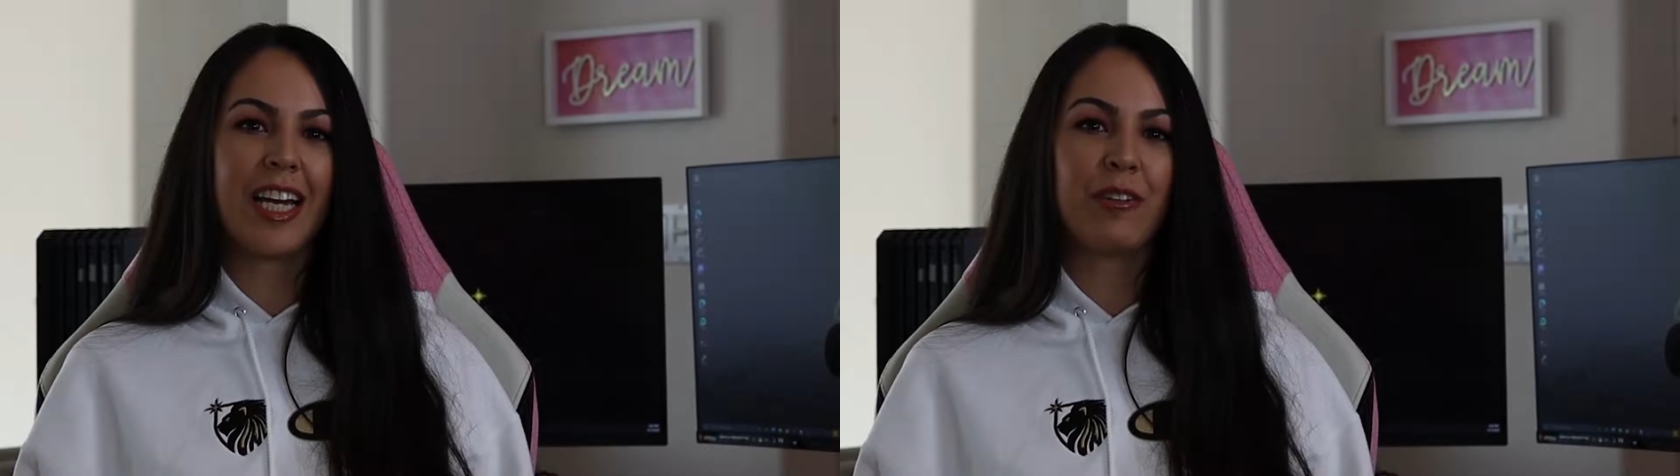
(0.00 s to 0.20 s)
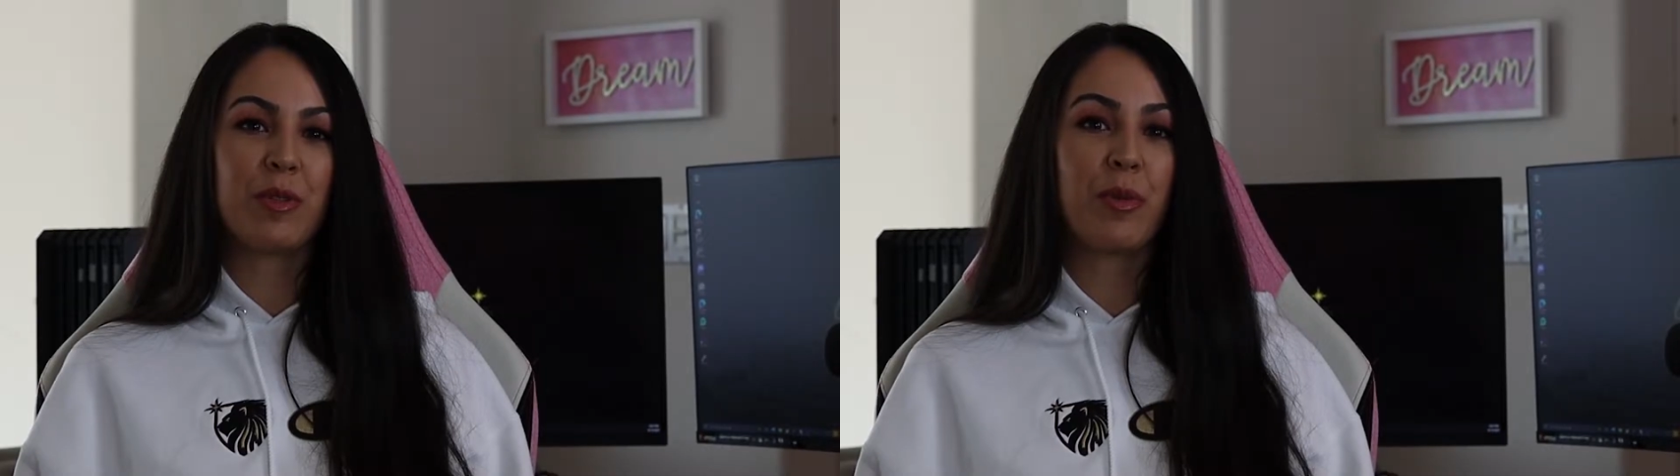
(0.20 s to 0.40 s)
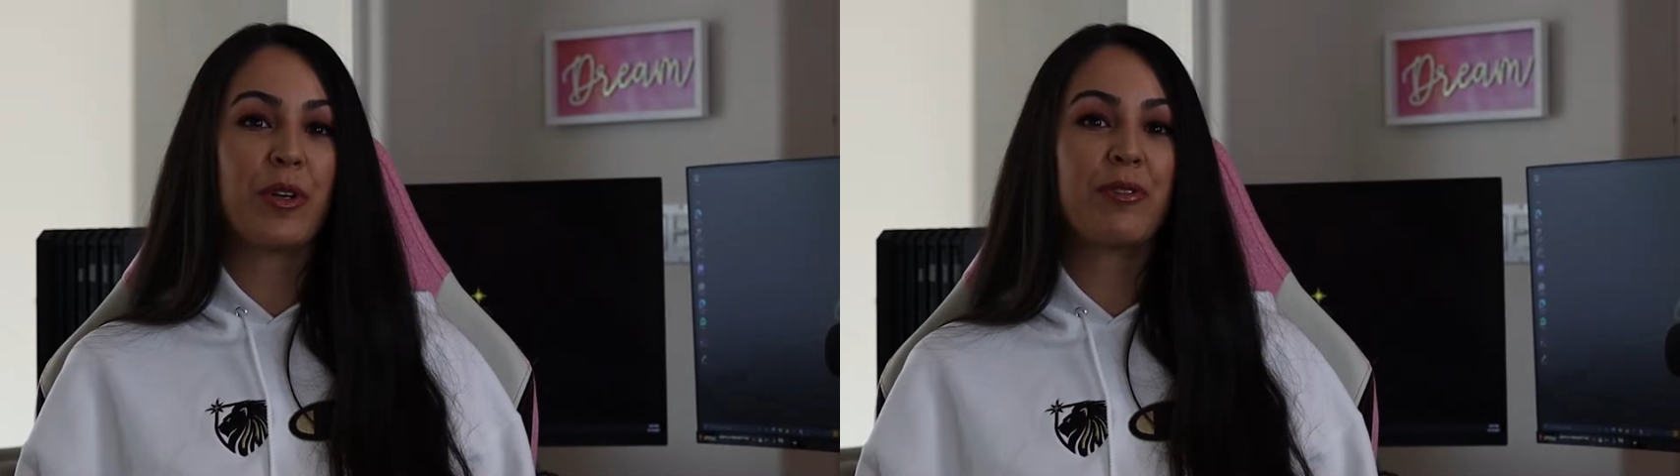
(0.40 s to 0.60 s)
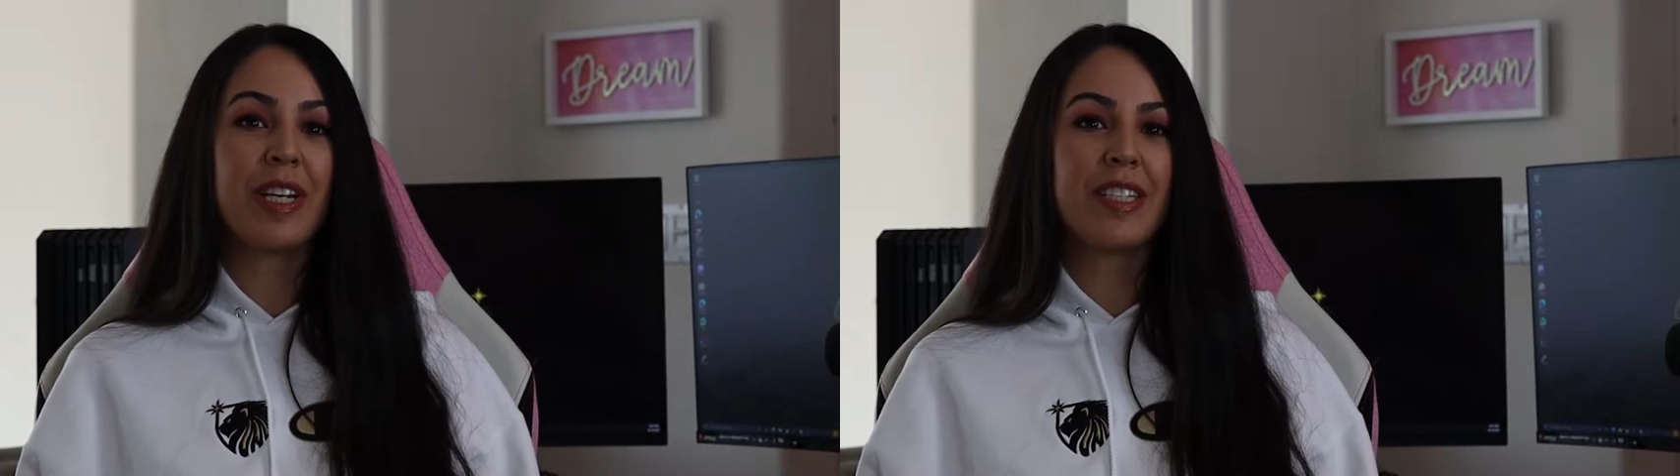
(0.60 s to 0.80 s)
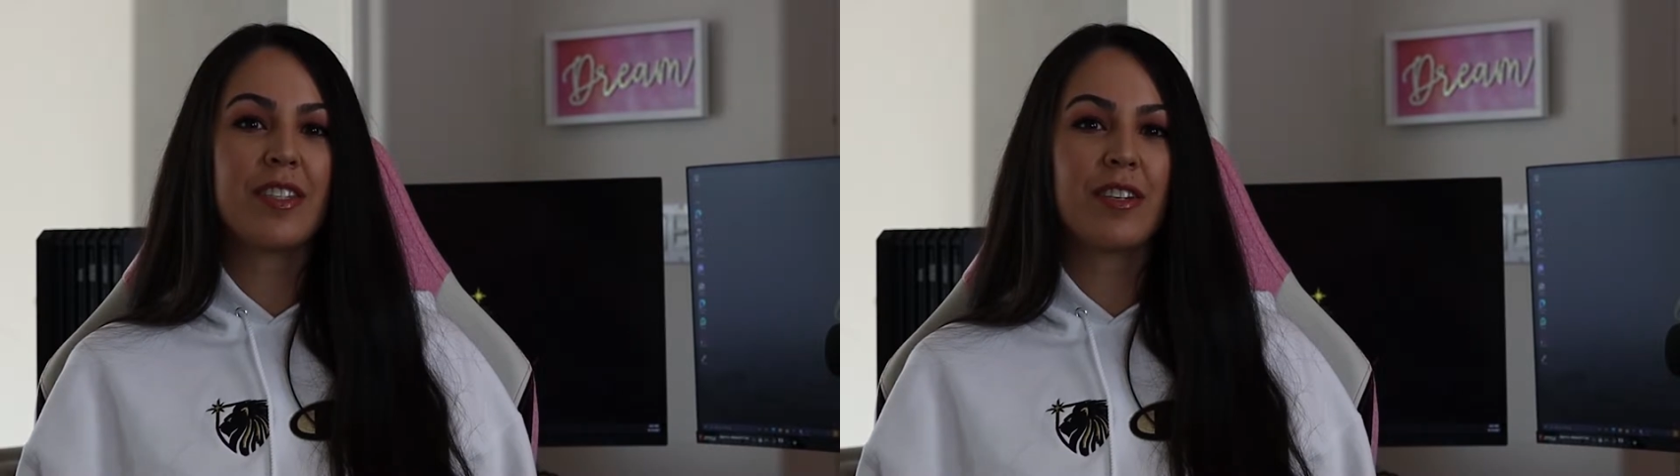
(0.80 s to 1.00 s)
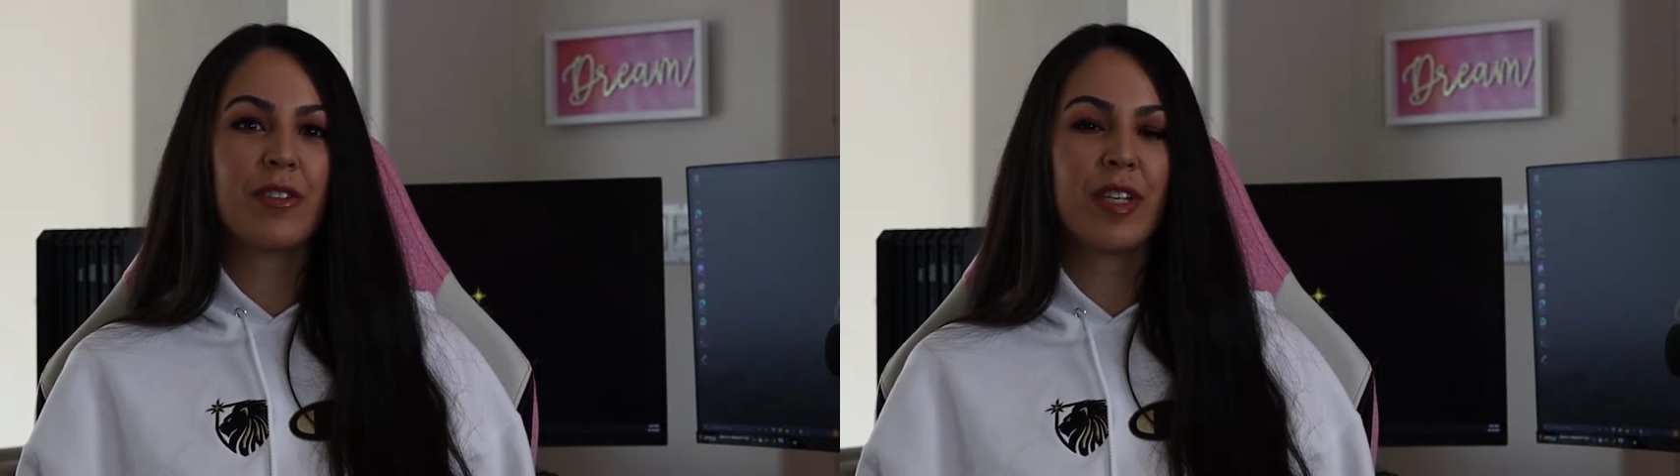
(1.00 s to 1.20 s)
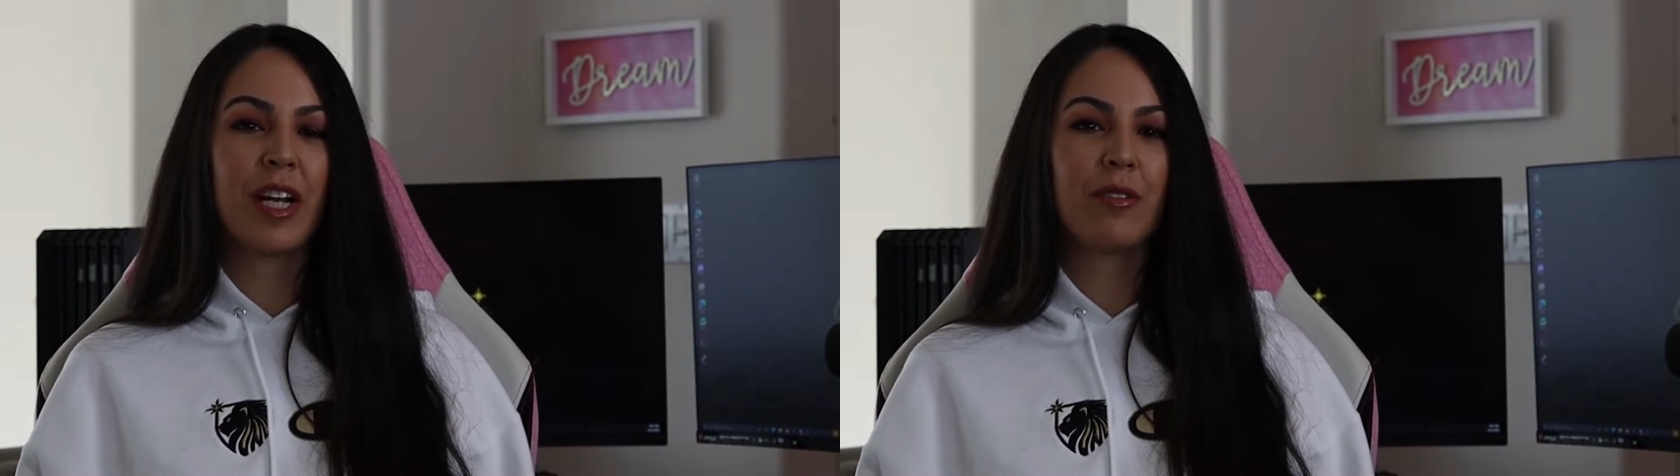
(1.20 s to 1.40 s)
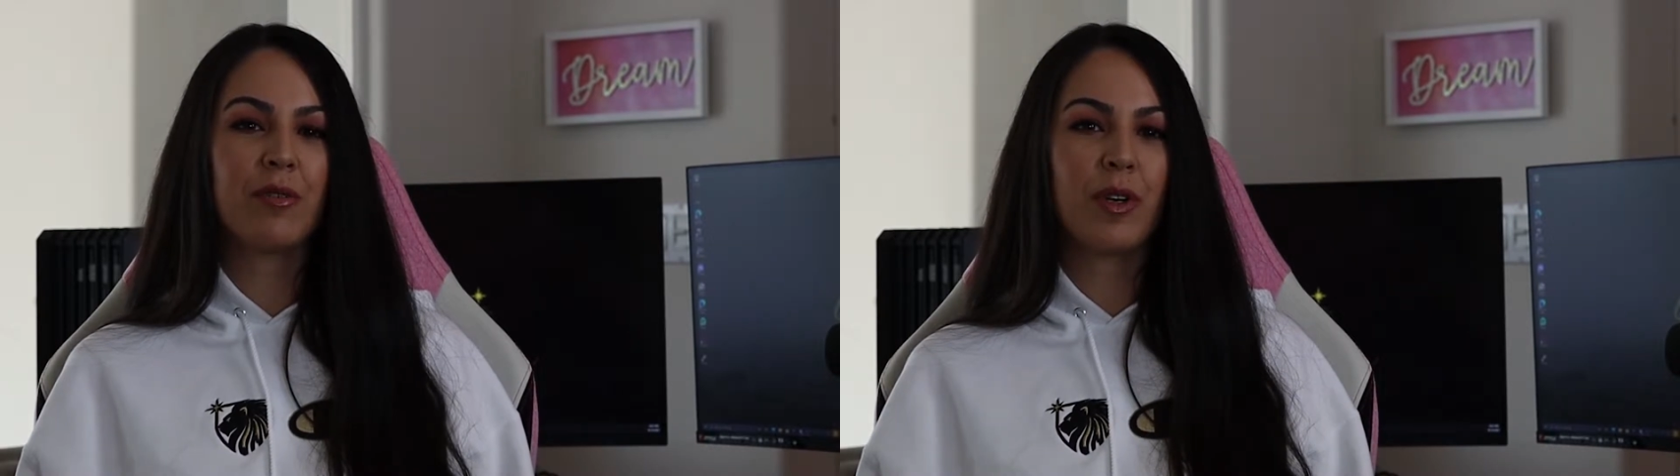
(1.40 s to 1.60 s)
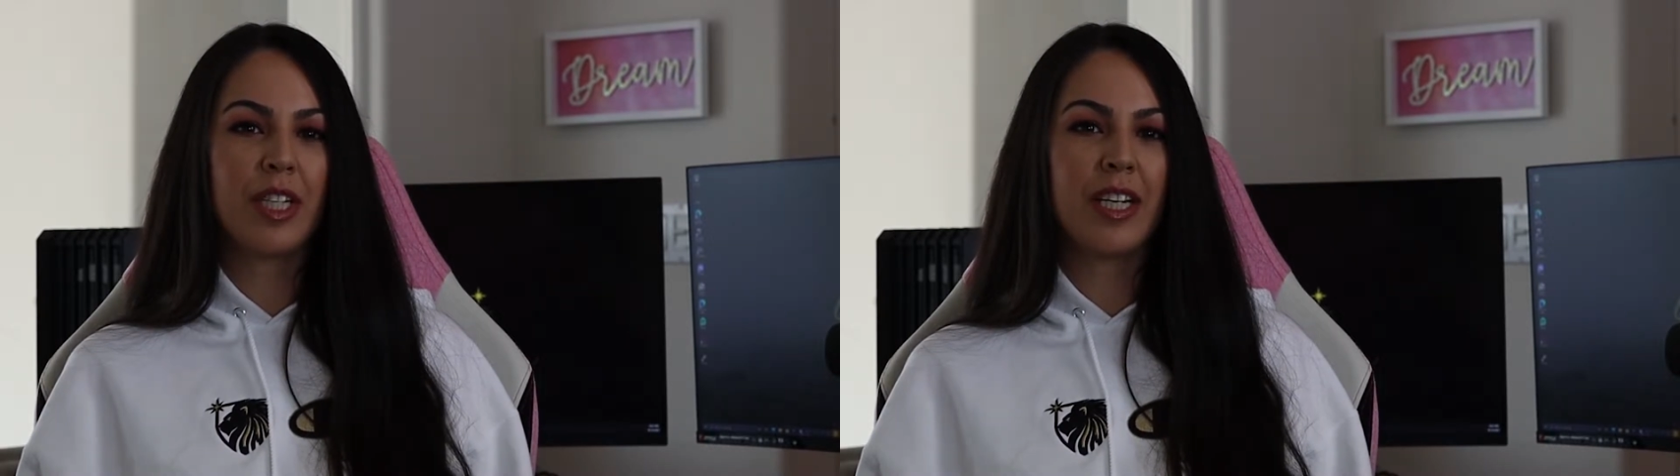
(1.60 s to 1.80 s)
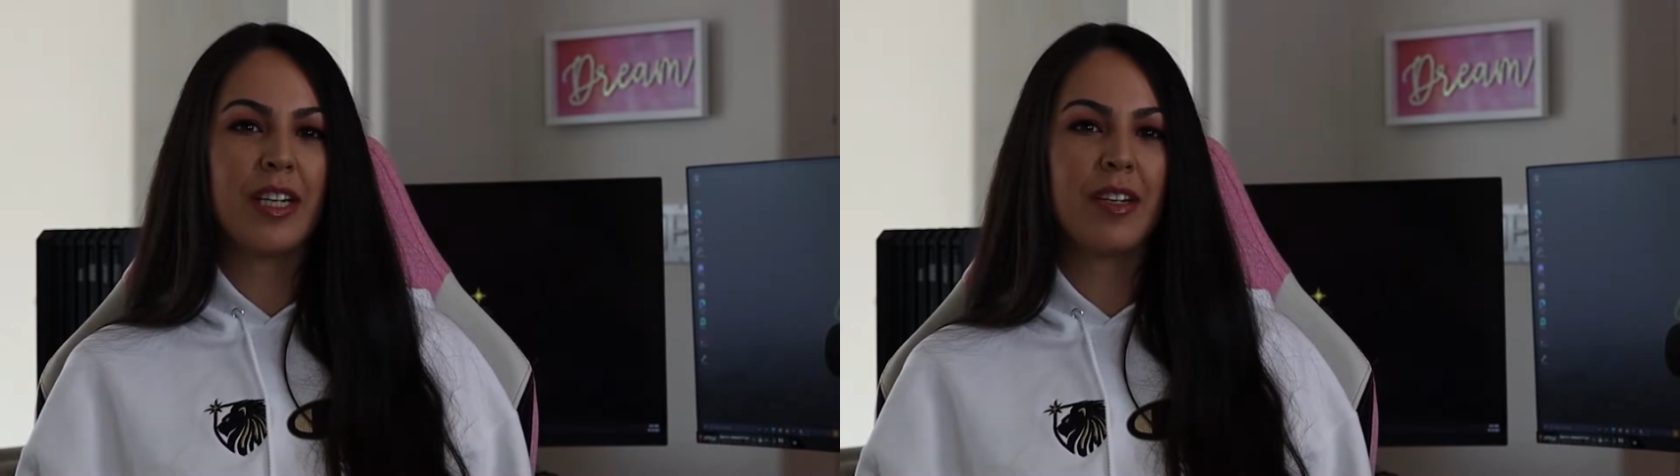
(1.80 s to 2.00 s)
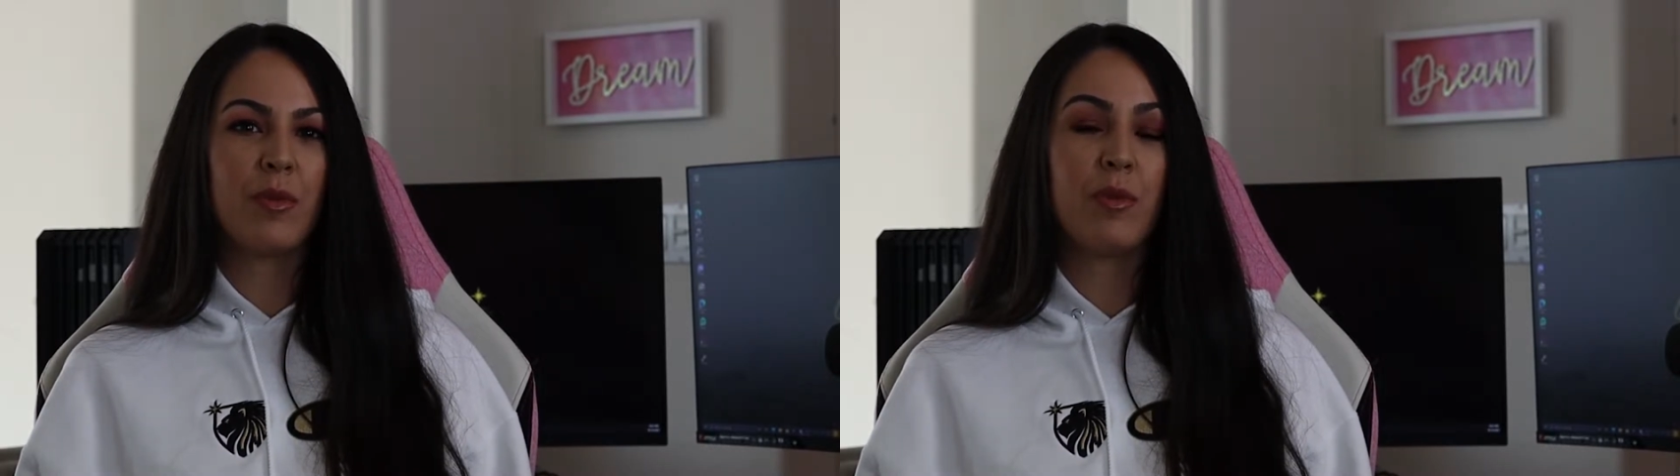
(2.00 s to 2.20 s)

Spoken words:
I was born and raised in Southern California,